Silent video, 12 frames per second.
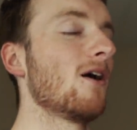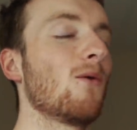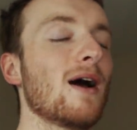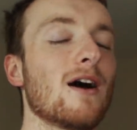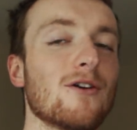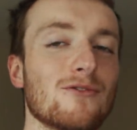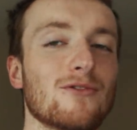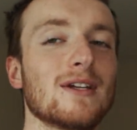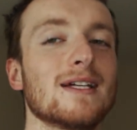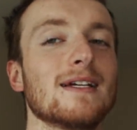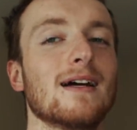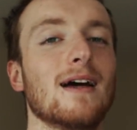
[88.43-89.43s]
where
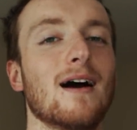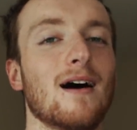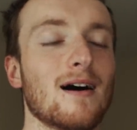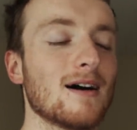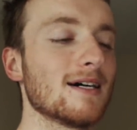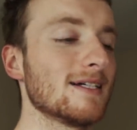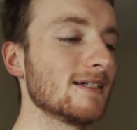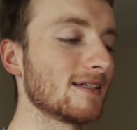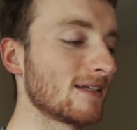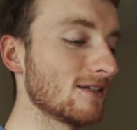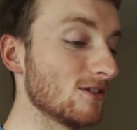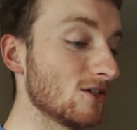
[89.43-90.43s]
hopefully
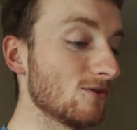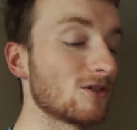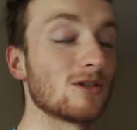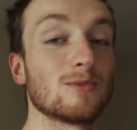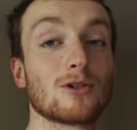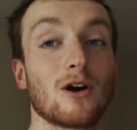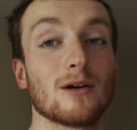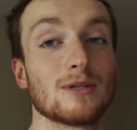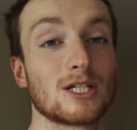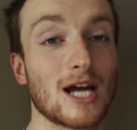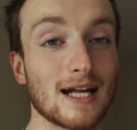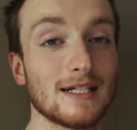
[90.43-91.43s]
I can do a subscriber
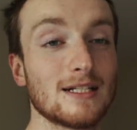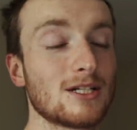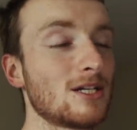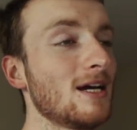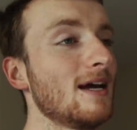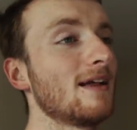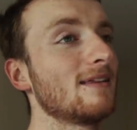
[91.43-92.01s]
challenge.